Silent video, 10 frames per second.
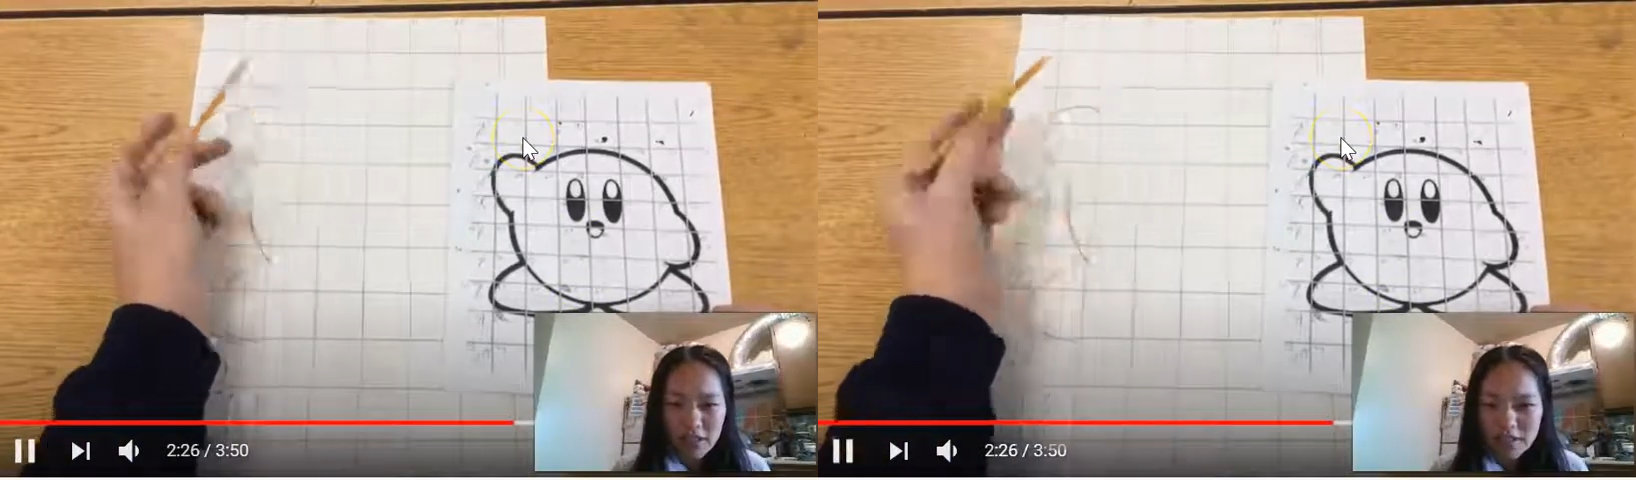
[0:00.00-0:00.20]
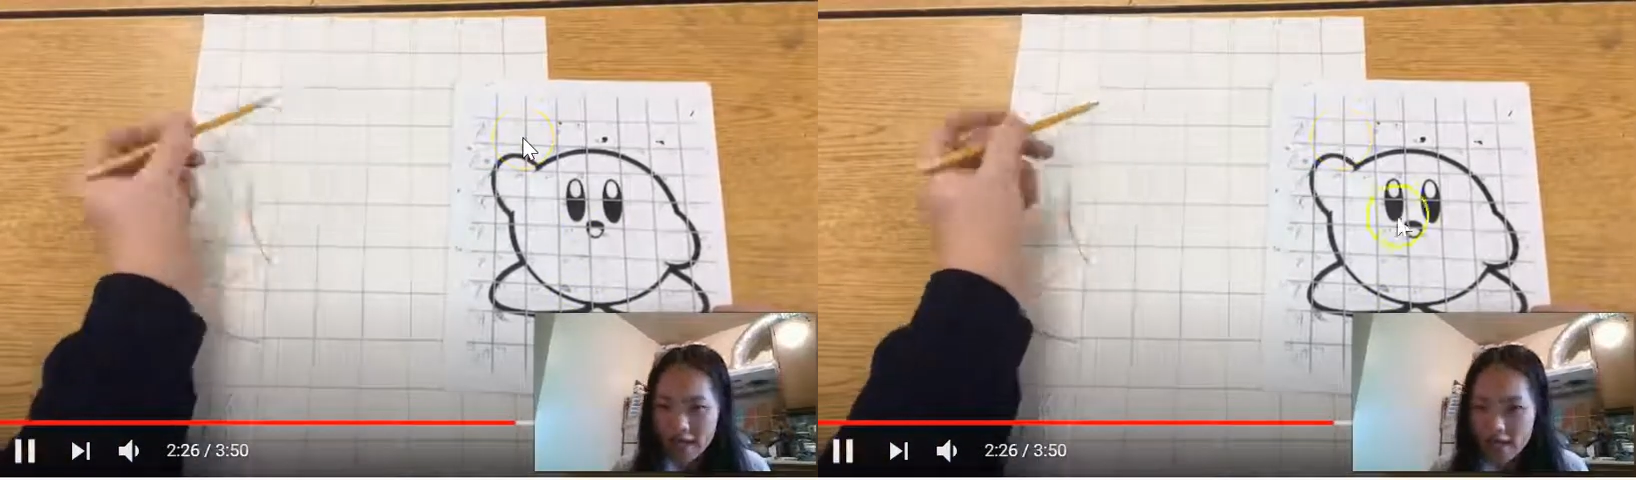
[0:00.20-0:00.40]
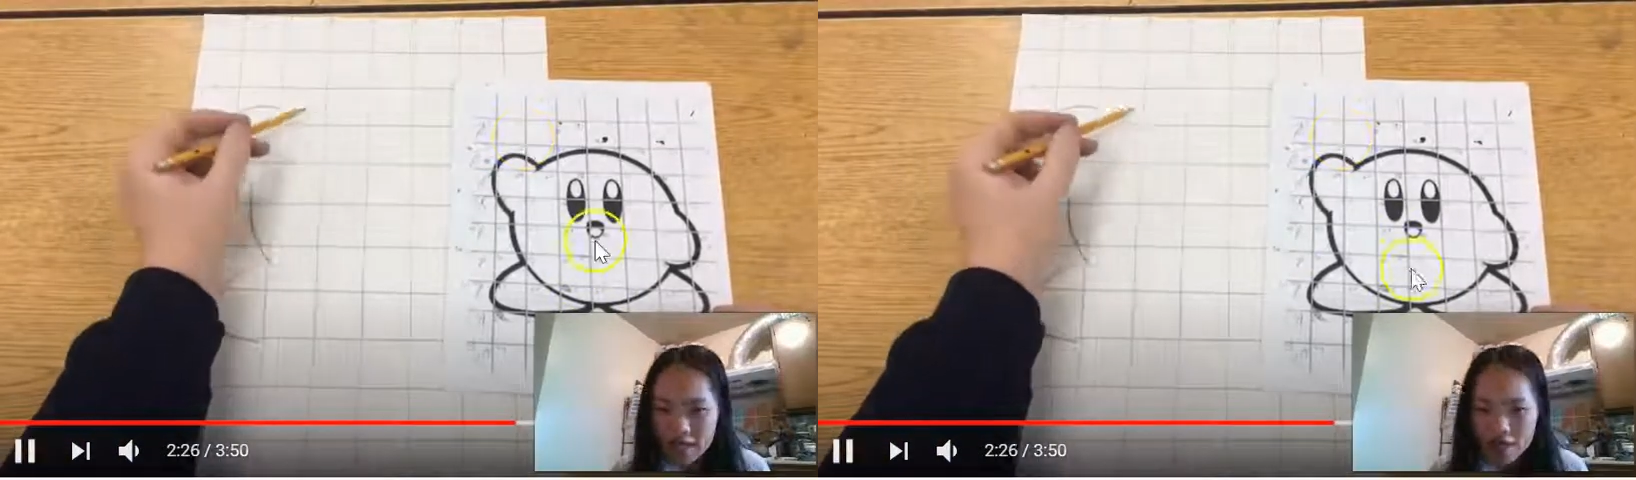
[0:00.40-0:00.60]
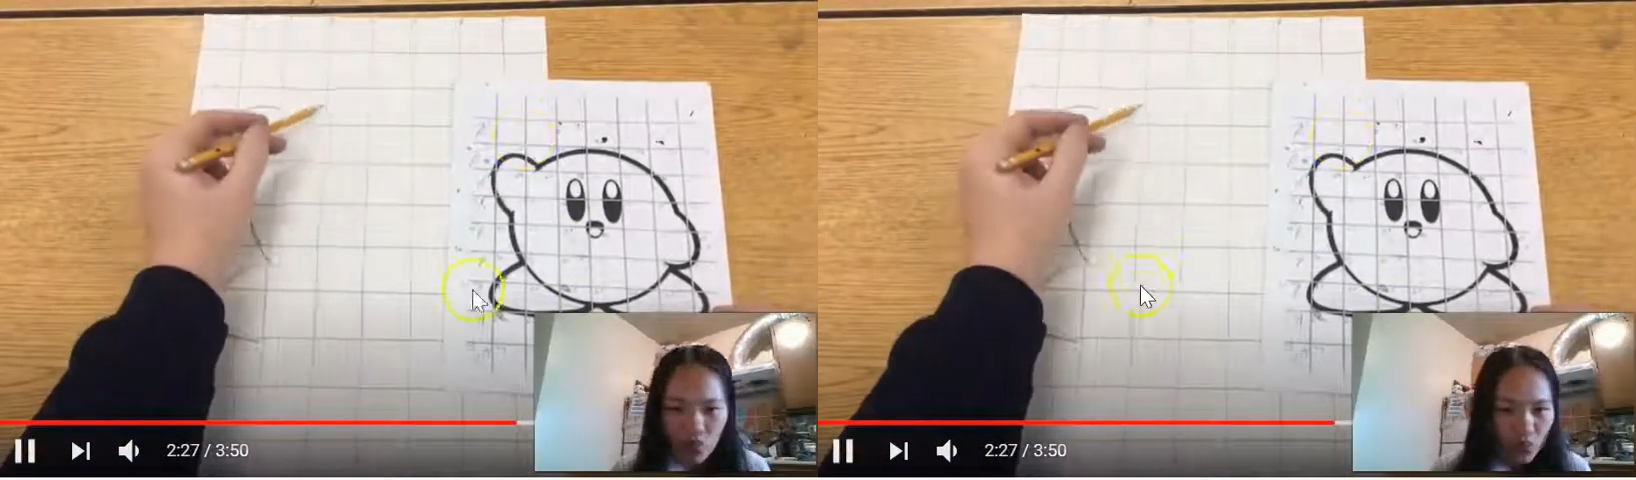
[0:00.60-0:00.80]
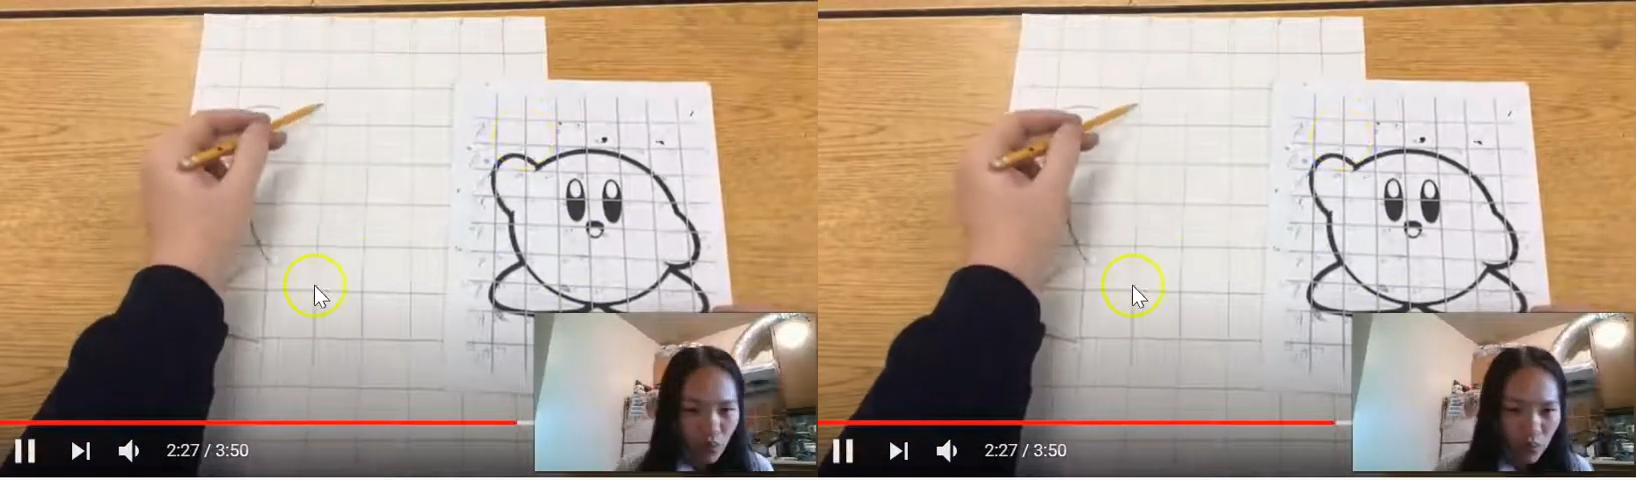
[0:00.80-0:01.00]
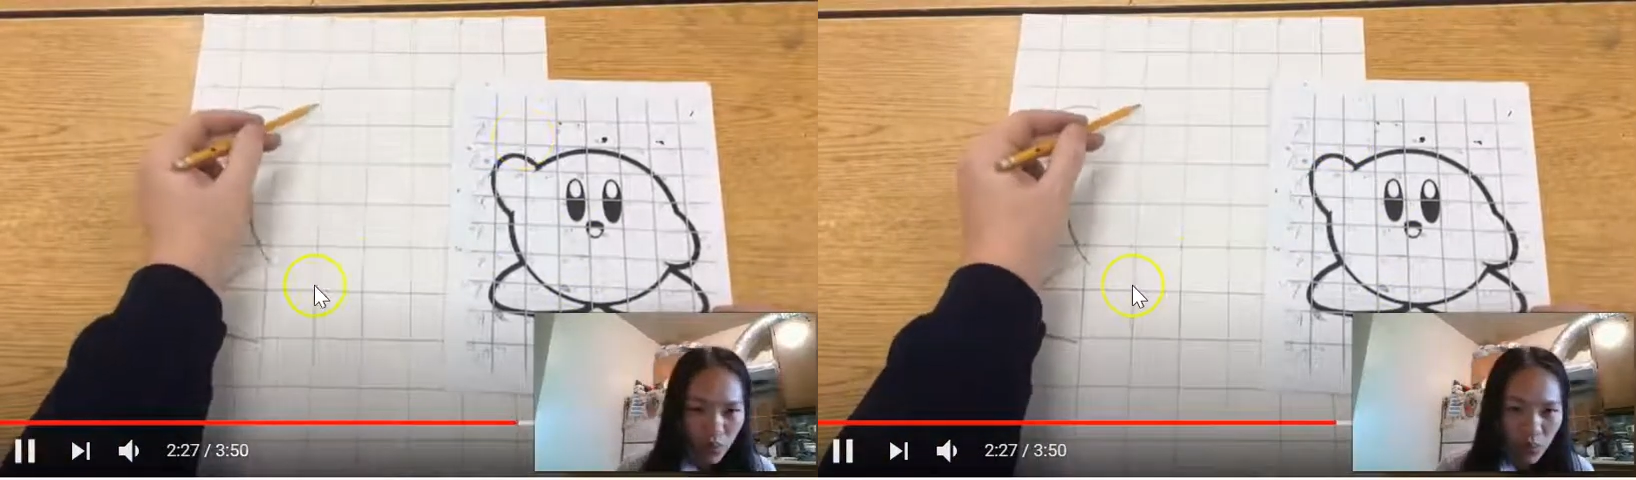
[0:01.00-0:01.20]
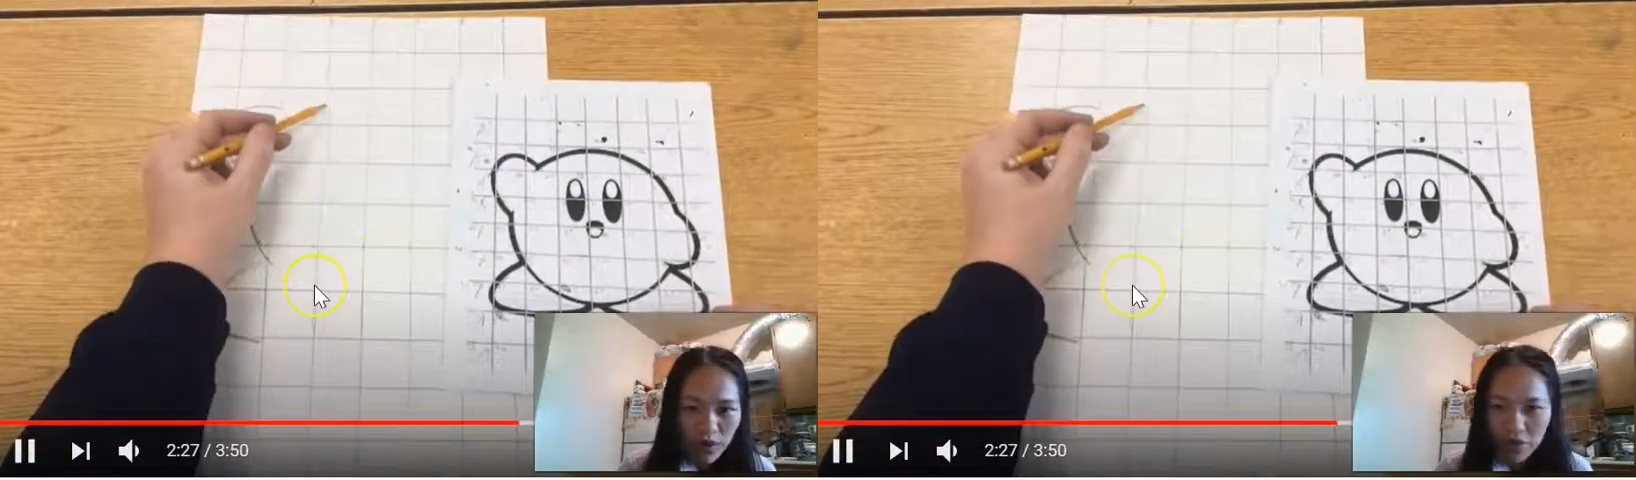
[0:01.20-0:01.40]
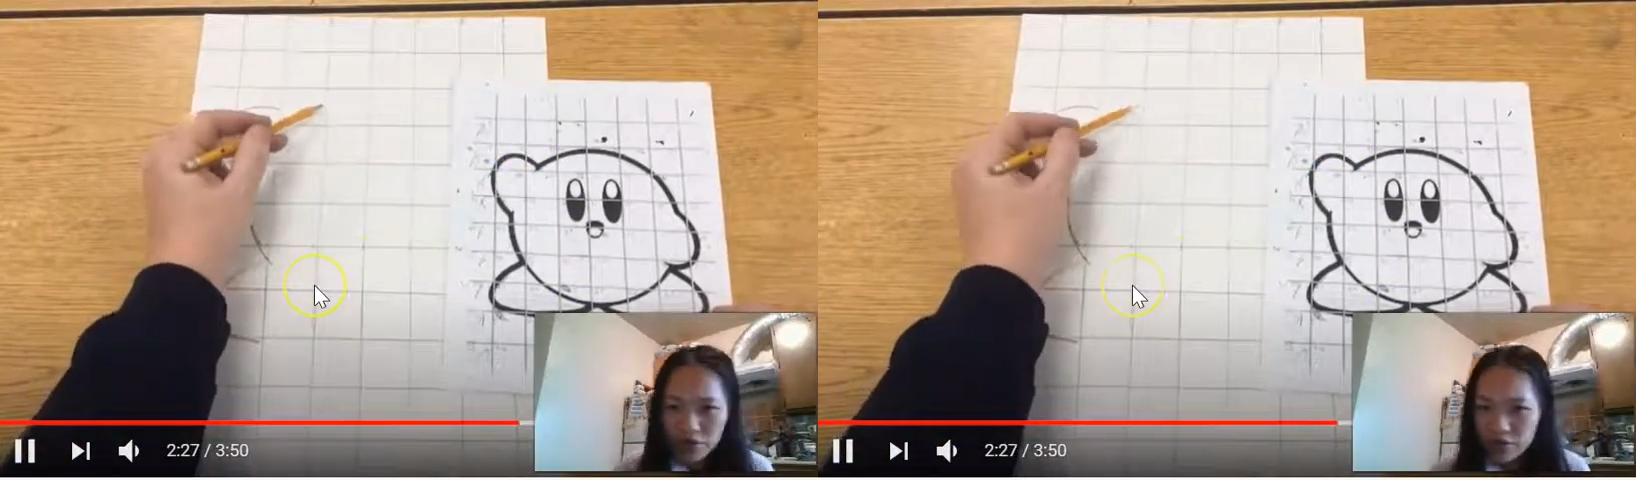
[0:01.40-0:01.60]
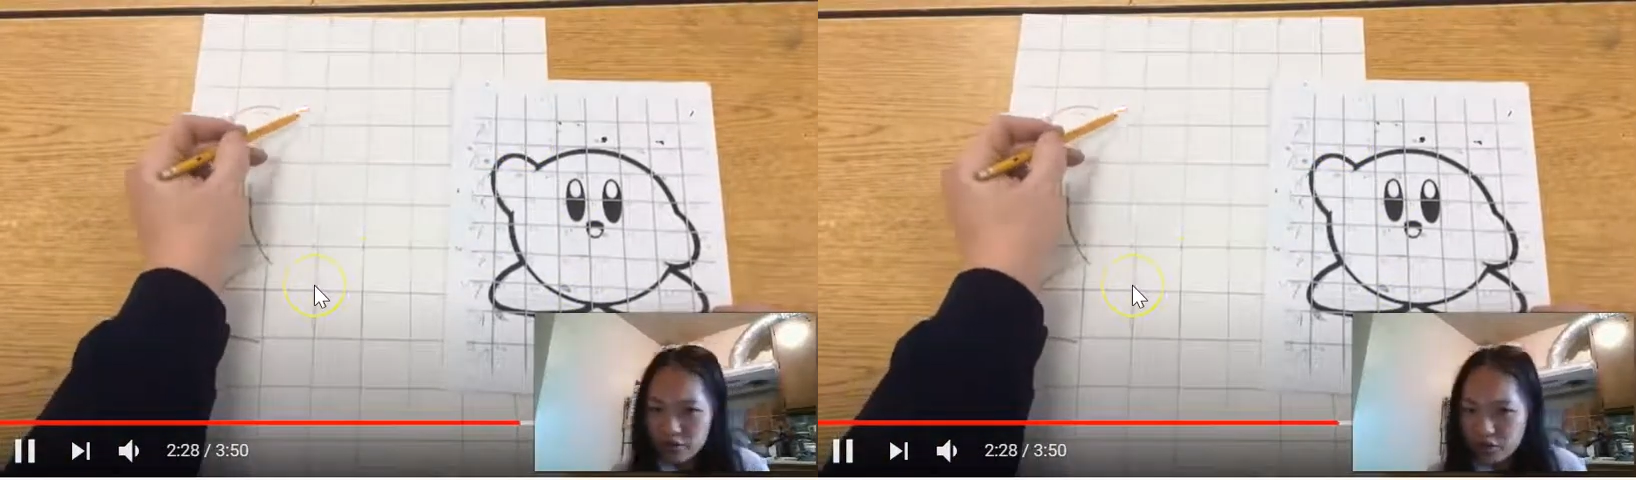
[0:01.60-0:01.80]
scan where